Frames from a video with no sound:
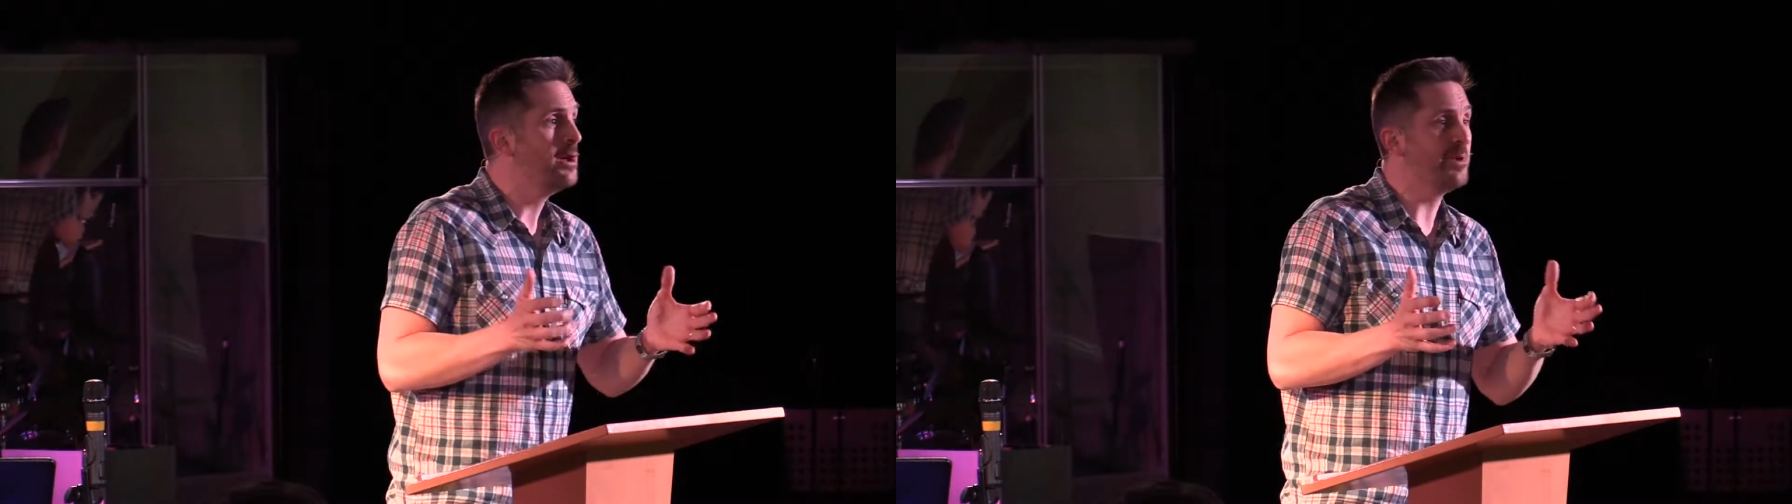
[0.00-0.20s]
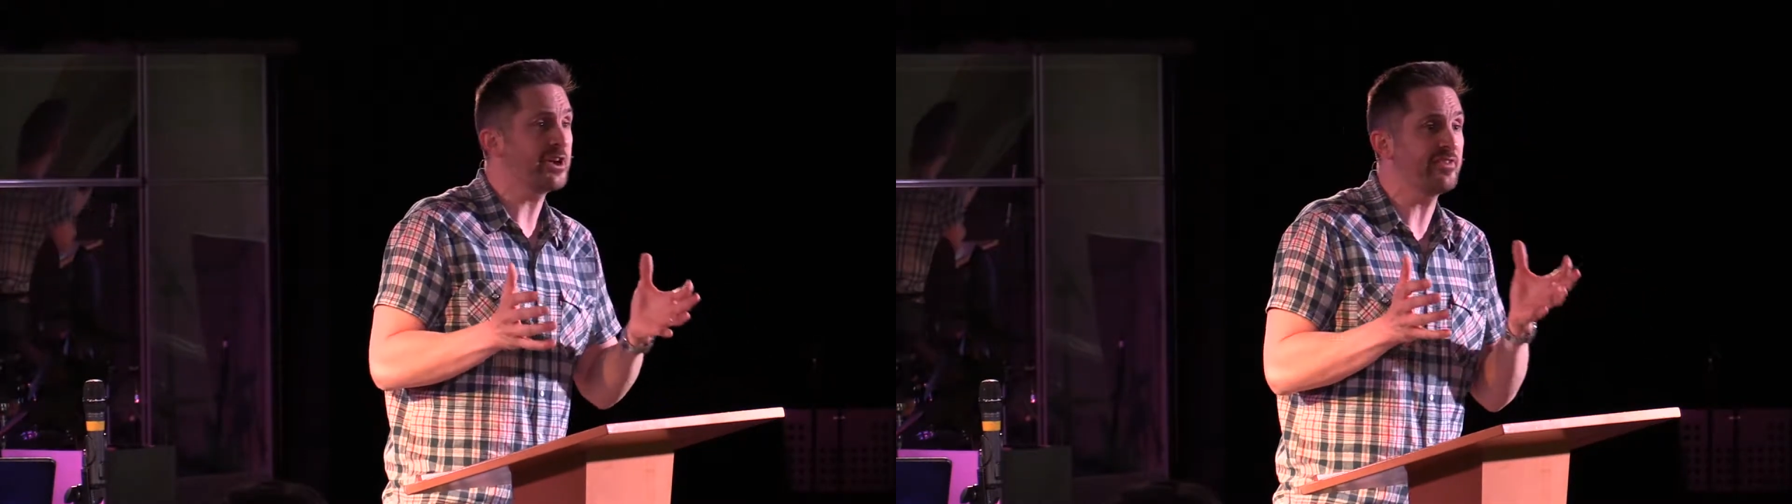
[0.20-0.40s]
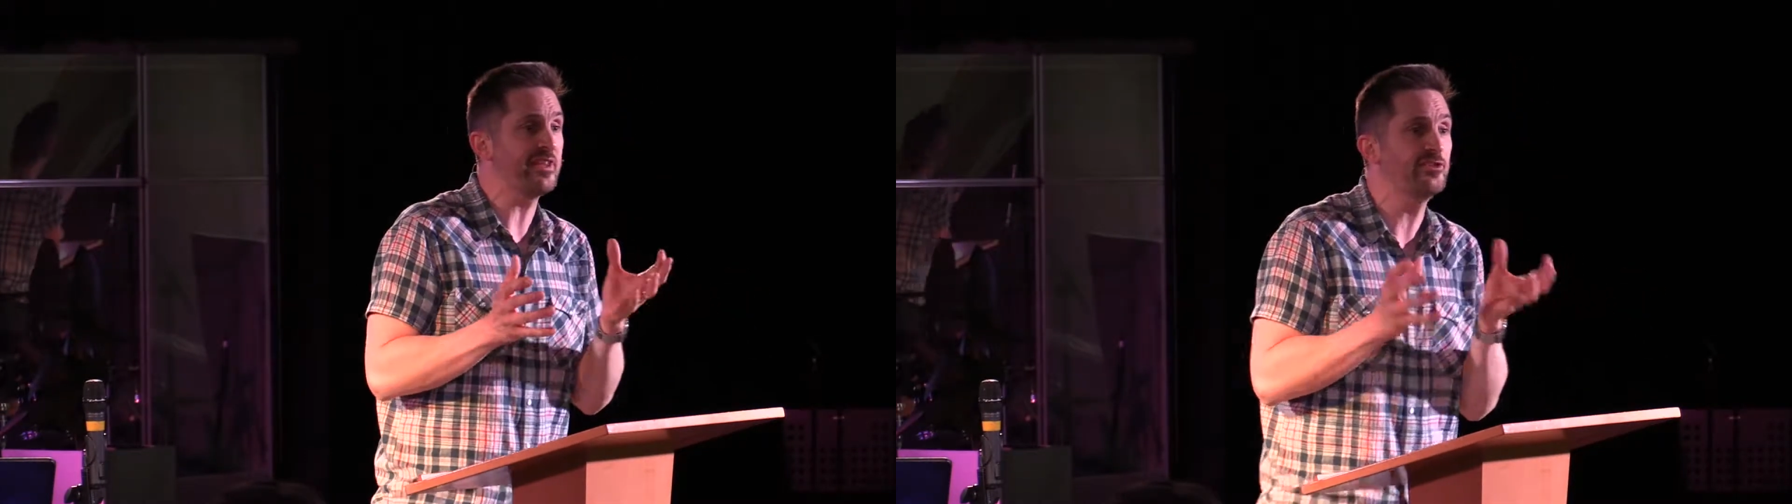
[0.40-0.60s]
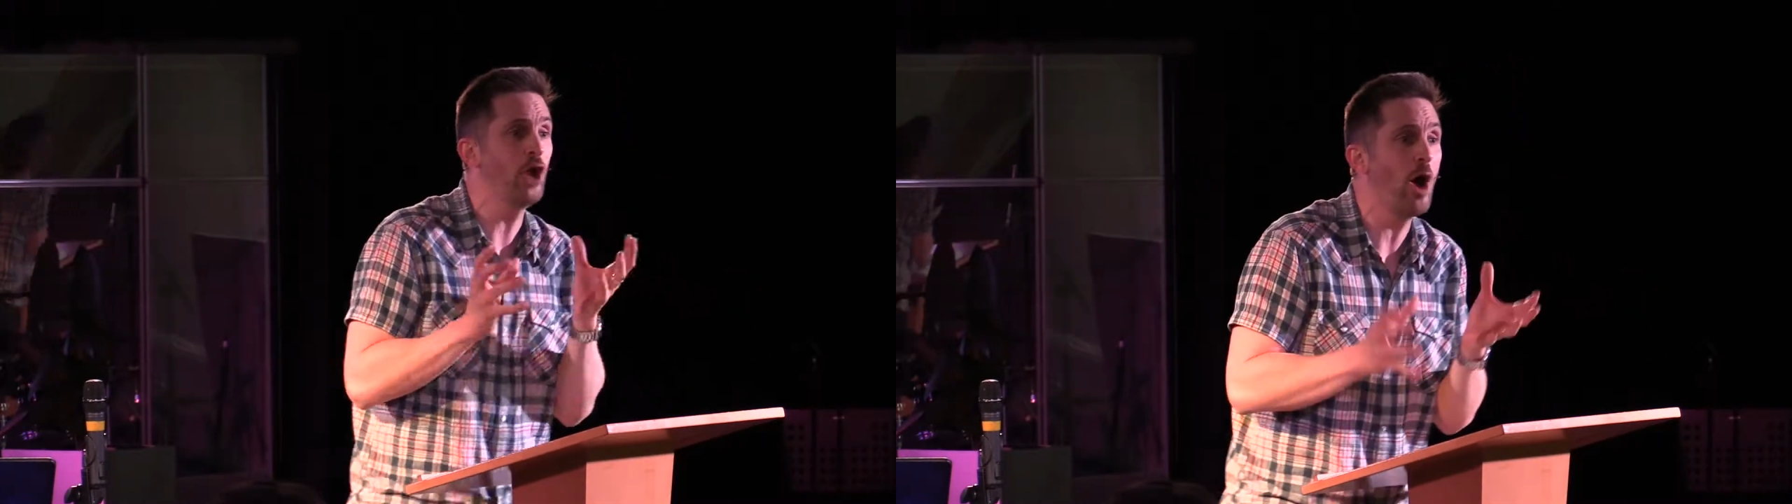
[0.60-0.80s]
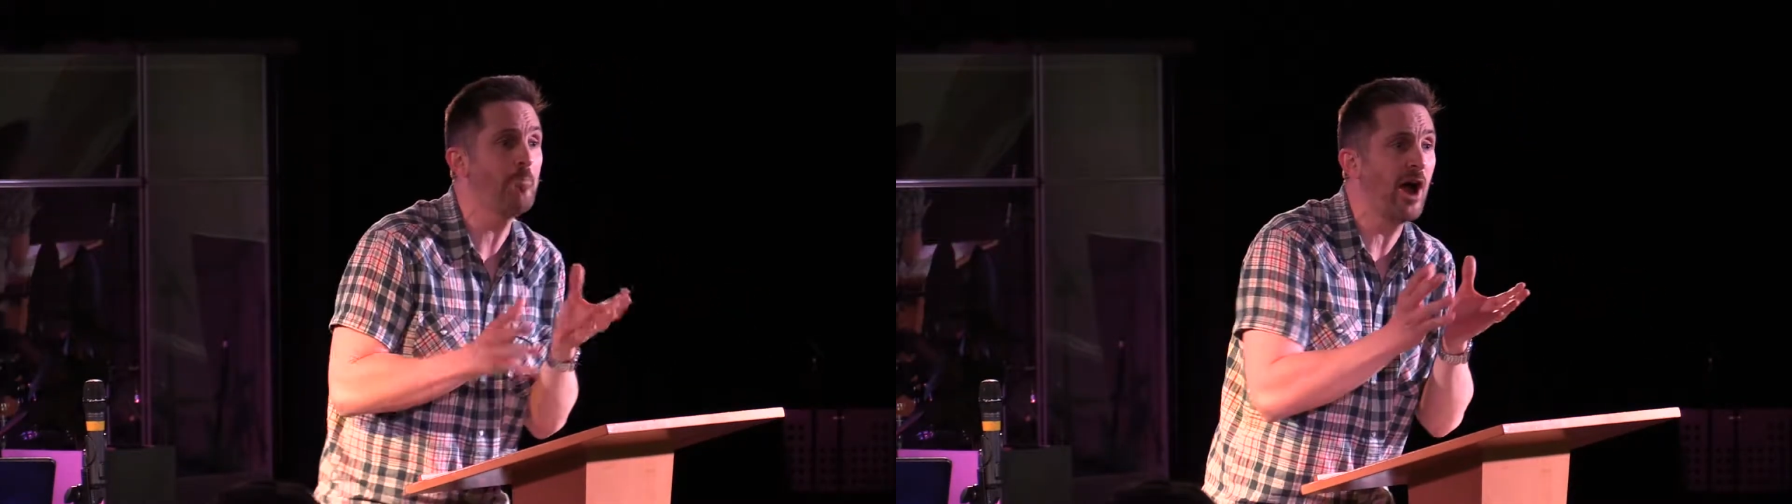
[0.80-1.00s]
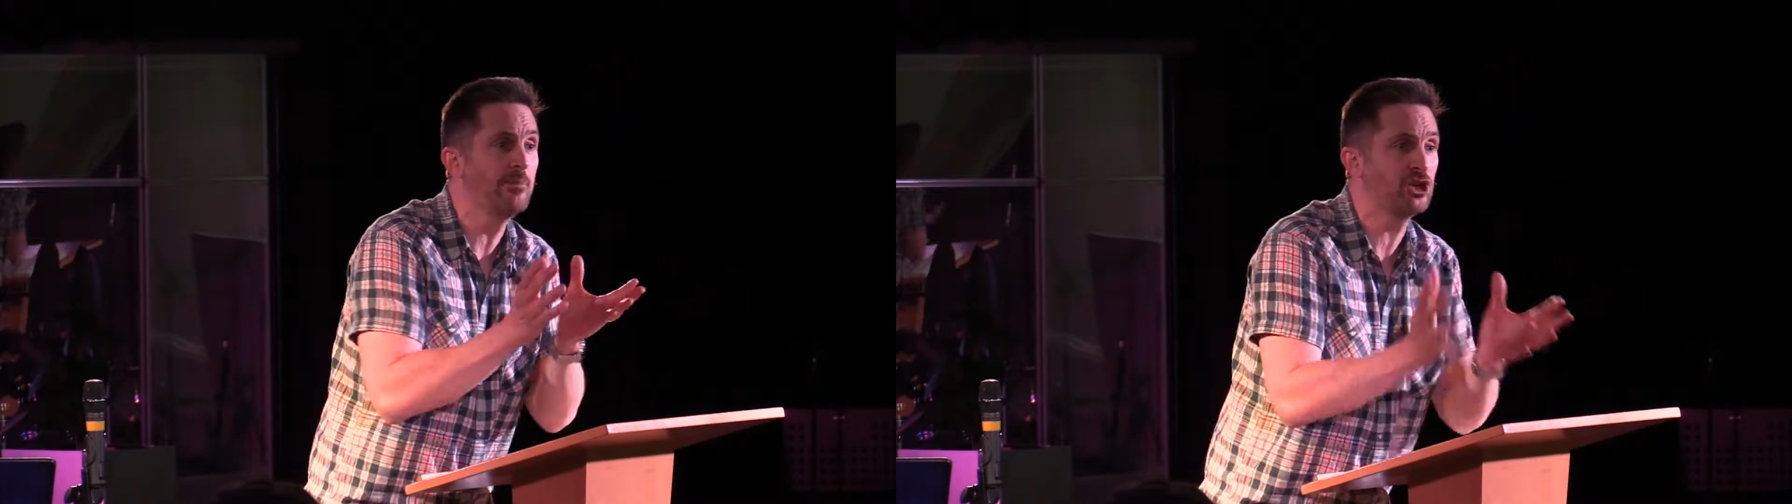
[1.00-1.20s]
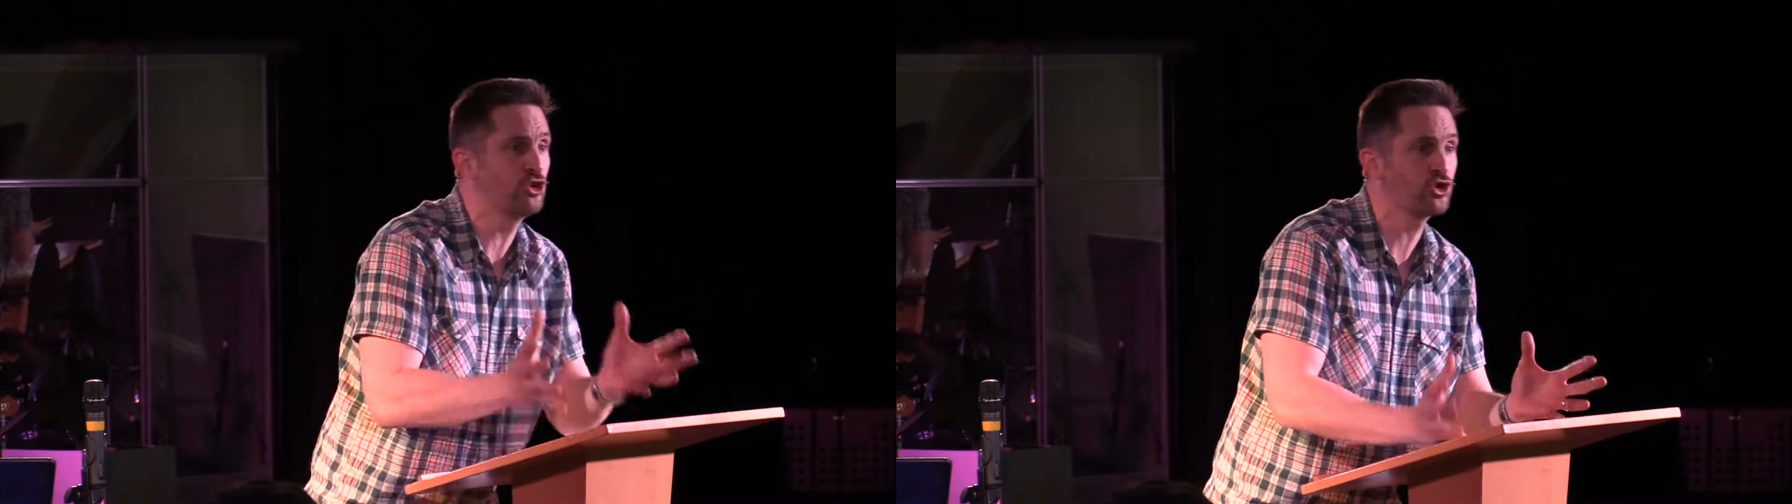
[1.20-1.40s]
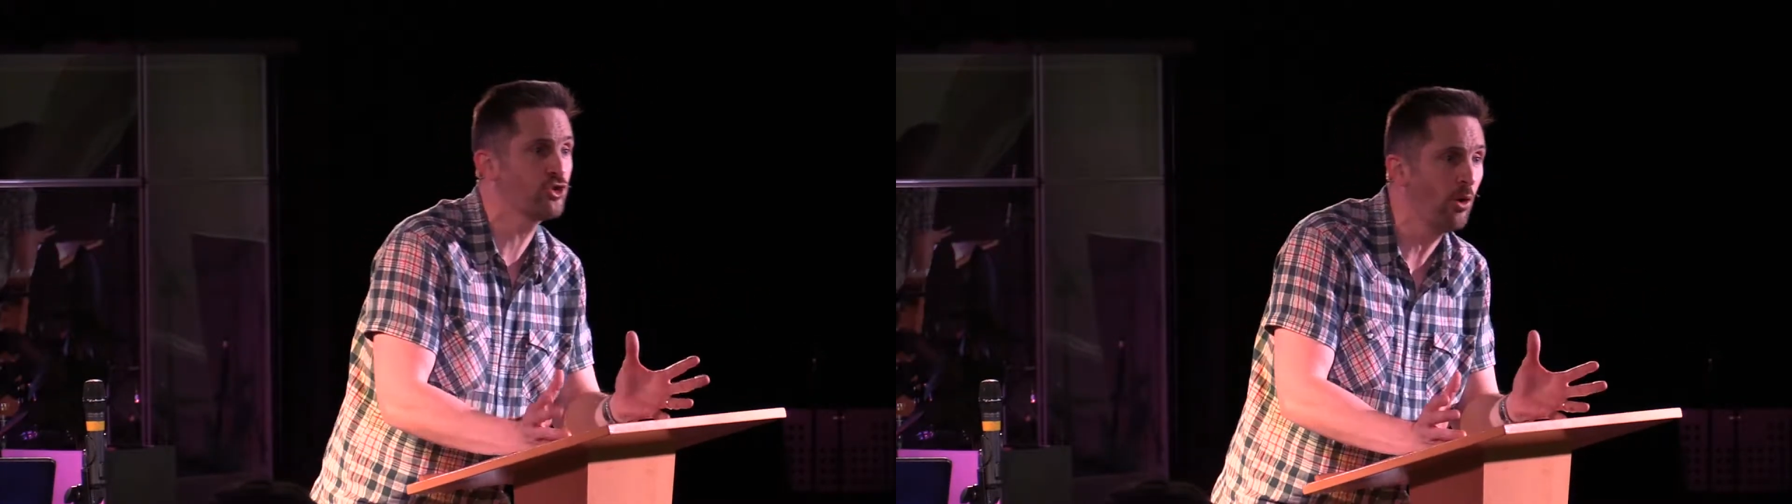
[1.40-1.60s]
because it's not about me
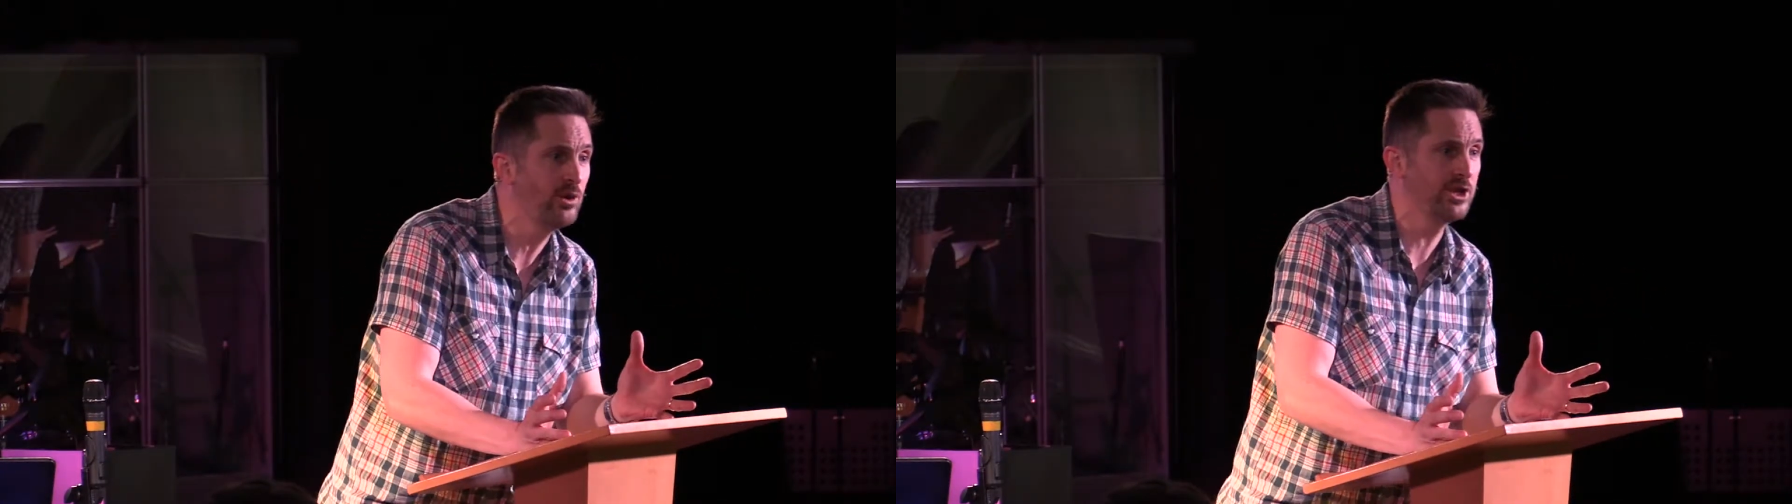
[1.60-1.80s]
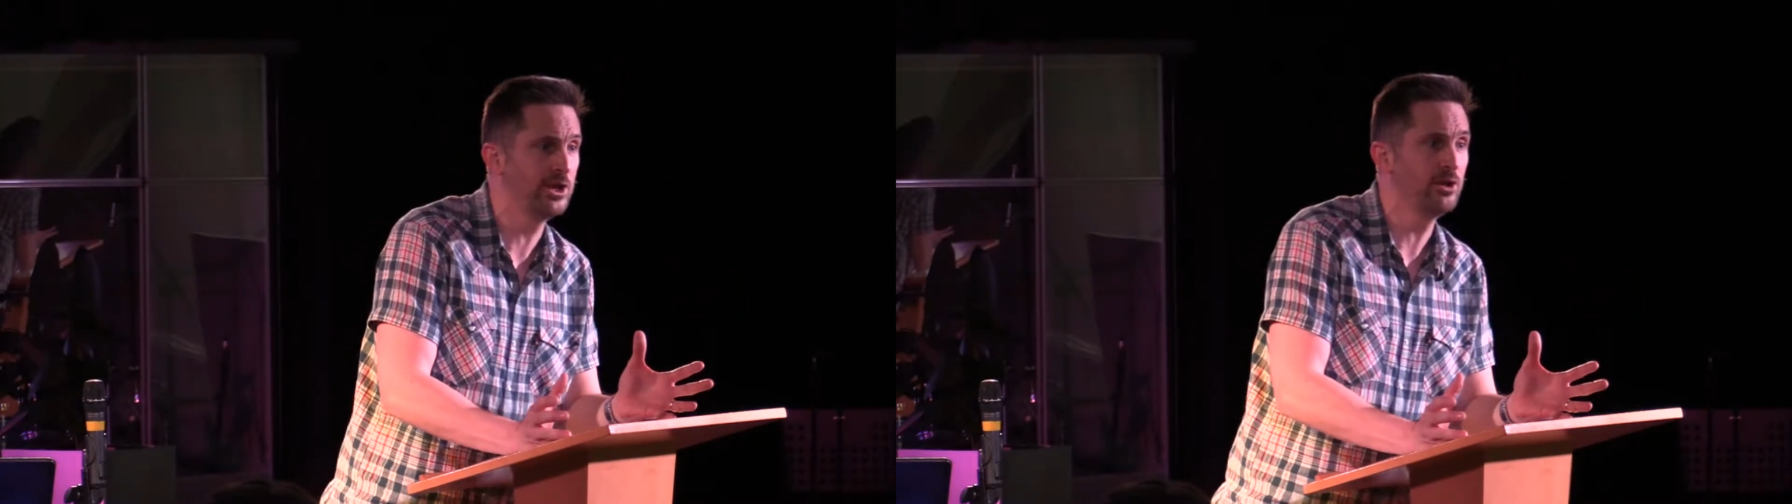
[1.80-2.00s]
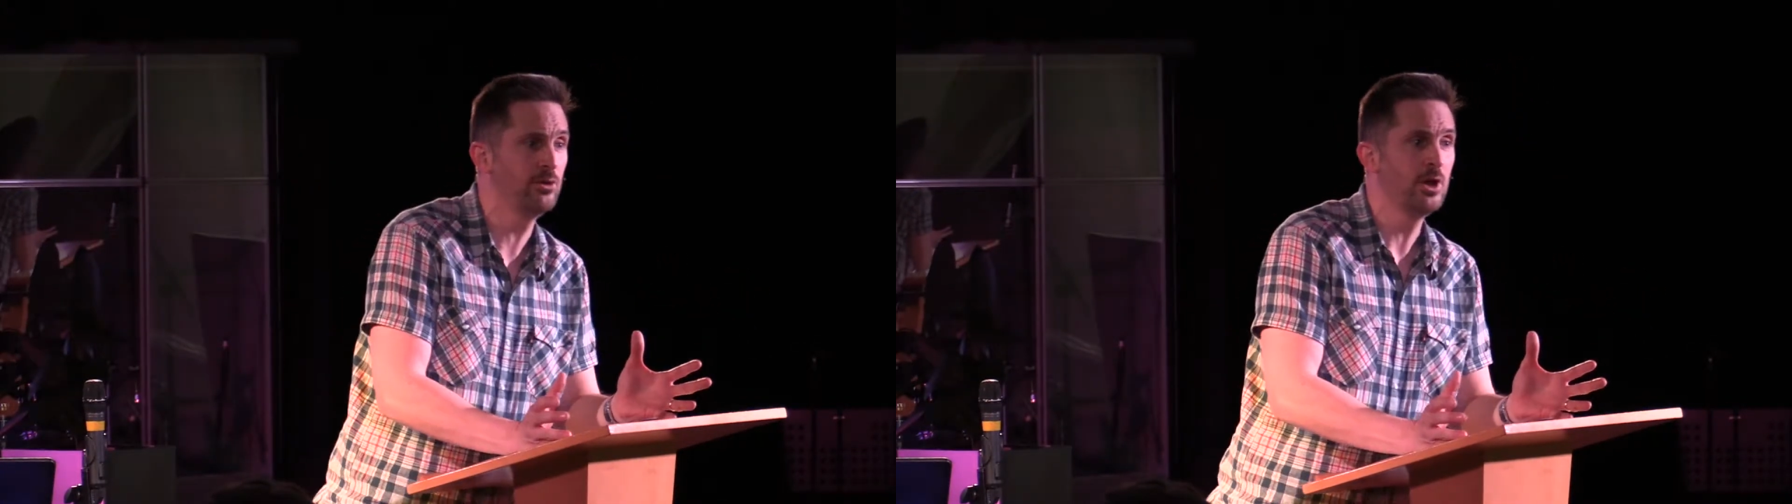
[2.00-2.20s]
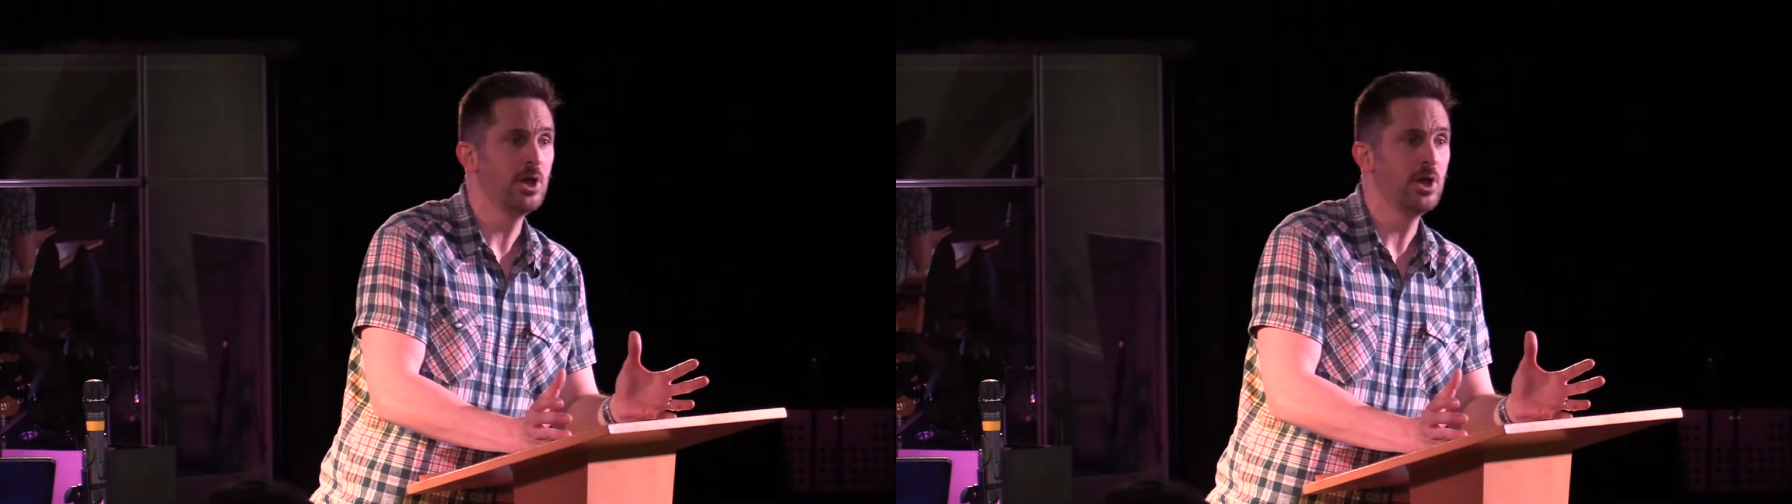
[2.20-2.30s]
controlling you.